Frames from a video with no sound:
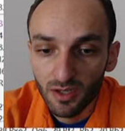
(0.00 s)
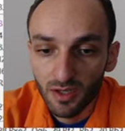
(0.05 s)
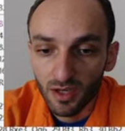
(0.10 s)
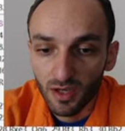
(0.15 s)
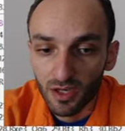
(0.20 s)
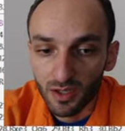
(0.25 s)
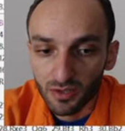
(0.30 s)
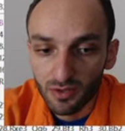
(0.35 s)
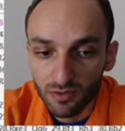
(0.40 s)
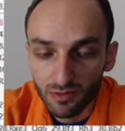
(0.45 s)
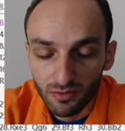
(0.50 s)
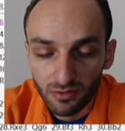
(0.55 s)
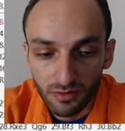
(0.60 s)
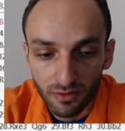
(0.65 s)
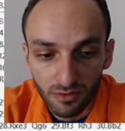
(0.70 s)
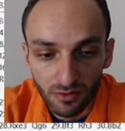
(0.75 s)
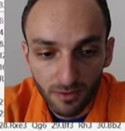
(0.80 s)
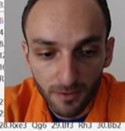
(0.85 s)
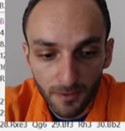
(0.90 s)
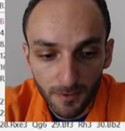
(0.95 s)
I should
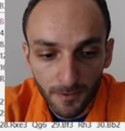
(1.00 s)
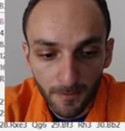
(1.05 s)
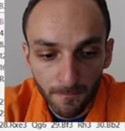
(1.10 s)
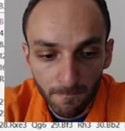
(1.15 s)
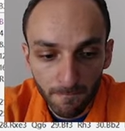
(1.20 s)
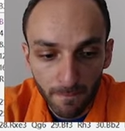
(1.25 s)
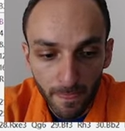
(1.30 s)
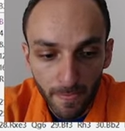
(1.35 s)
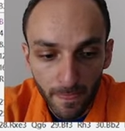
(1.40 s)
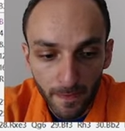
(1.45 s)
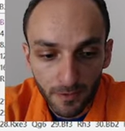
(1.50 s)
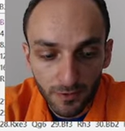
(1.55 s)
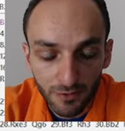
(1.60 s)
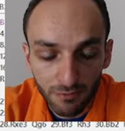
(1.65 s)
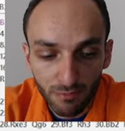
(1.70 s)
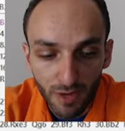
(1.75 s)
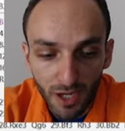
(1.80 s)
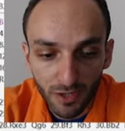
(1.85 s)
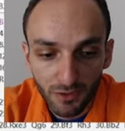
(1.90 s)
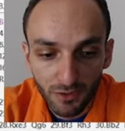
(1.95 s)
uh,
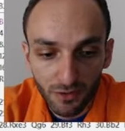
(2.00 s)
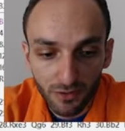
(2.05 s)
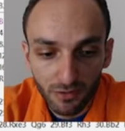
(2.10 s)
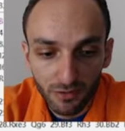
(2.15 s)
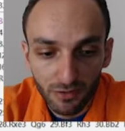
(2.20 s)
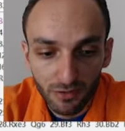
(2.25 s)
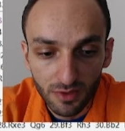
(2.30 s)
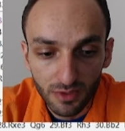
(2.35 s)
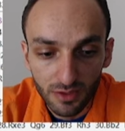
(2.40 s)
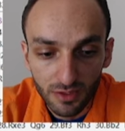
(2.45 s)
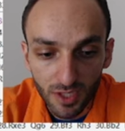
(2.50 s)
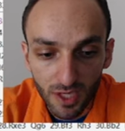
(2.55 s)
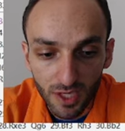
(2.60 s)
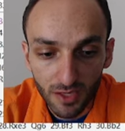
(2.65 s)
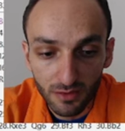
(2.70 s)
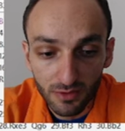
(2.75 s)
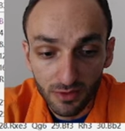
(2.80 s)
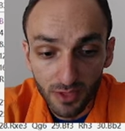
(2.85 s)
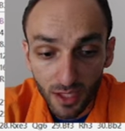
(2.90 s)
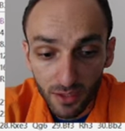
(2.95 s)
remind you the
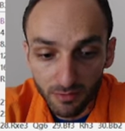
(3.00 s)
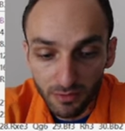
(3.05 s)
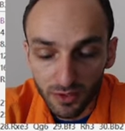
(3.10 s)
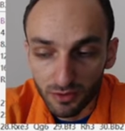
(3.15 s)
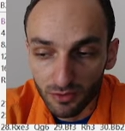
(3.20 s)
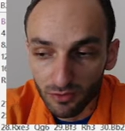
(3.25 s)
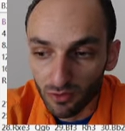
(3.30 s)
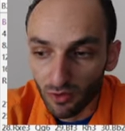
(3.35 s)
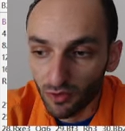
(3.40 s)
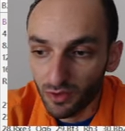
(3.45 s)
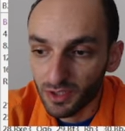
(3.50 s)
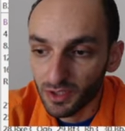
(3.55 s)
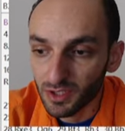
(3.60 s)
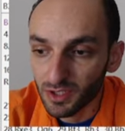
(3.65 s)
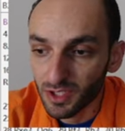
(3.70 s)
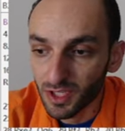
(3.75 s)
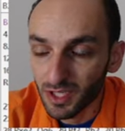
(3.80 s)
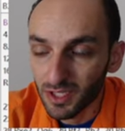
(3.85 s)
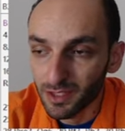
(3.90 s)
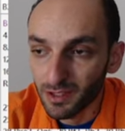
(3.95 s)
time control is
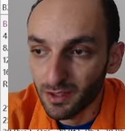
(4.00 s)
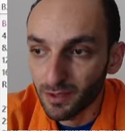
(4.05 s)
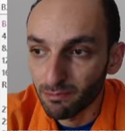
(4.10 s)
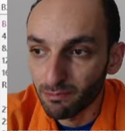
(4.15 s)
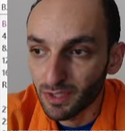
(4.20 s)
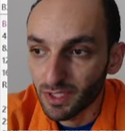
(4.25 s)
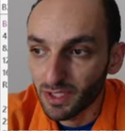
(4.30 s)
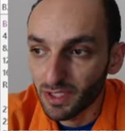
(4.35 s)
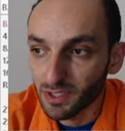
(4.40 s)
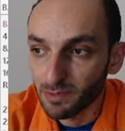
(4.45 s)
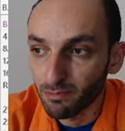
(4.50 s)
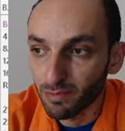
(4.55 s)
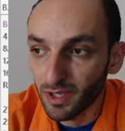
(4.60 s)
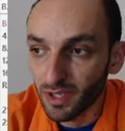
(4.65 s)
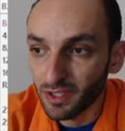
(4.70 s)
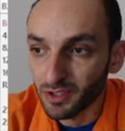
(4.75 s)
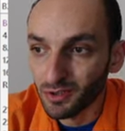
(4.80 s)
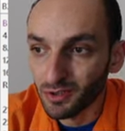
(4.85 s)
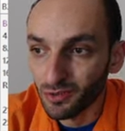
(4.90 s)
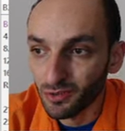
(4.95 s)
10 minutes
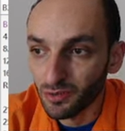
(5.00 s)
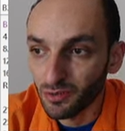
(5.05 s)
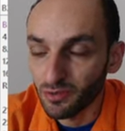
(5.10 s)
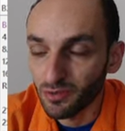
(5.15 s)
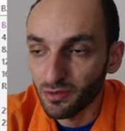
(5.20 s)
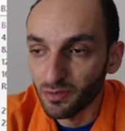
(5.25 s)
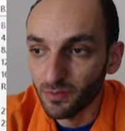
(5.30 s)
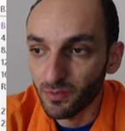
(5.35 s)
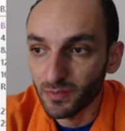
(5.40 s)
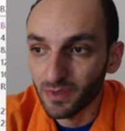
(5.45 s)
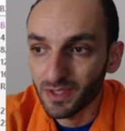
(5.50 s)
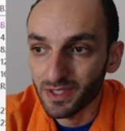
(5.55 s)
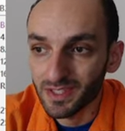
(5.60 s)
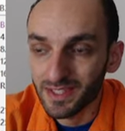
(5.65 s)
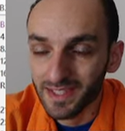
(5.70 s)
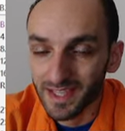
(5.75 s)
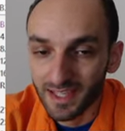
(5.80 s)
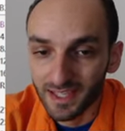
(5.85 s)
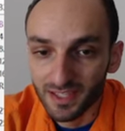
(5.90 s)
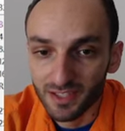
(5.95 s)
plus 2
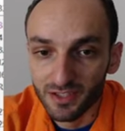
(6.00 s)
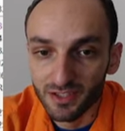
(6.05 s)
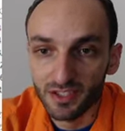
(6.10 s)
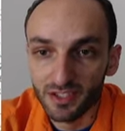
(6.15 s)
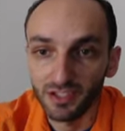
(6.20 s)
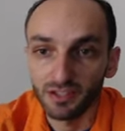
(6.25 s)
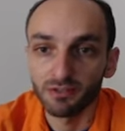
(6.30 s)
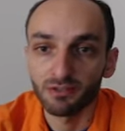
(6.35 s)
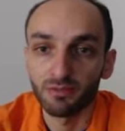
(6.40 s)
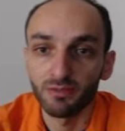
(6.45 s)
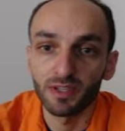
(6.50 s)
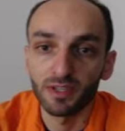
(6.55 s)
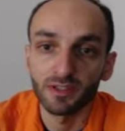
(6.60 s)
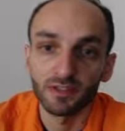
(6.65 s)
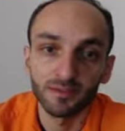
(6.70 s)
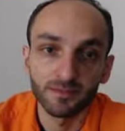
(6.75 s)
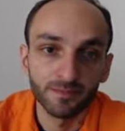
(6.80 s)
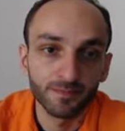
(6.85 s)
seconds increment